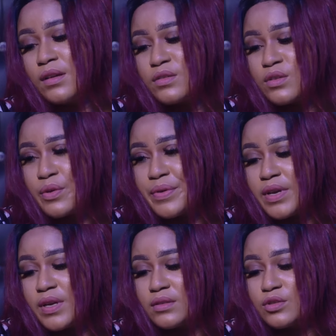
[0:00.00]

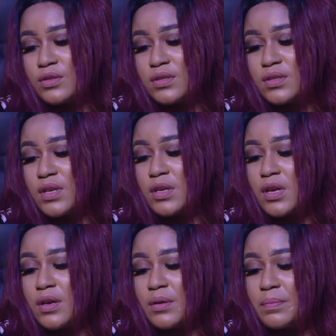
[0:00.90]
Sorry, eh? Just take
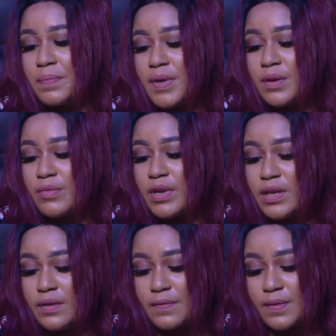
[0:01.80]
pain
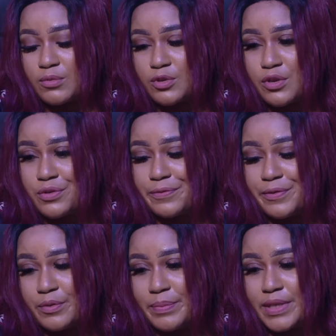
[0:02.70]
relief. I'm sure you
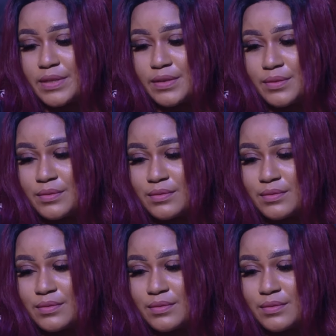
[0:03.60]
feel better.